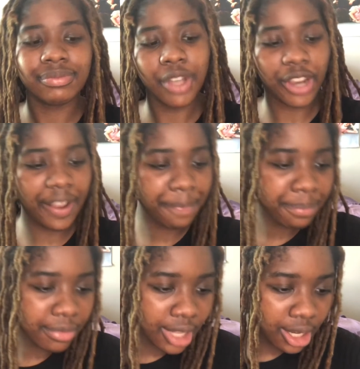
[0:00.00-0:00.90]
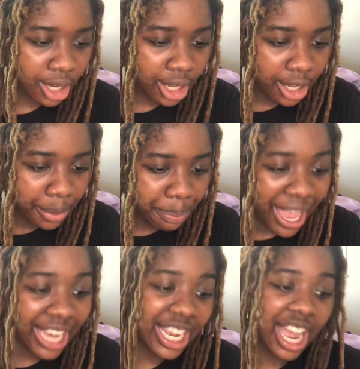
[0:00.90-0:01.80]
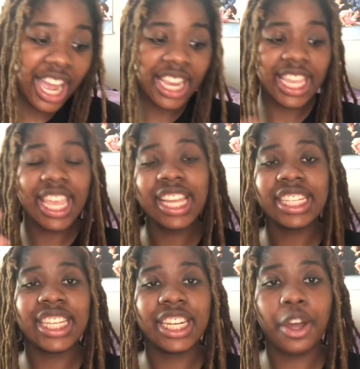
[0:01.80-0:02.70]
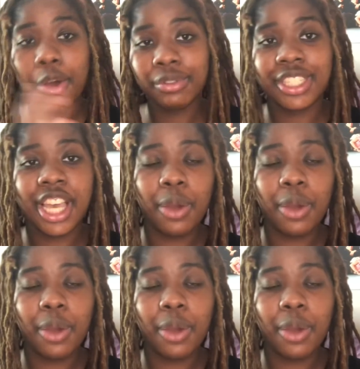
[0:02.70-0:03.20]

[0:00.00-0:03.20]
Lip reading: Okay. Bad Guy ended Old Town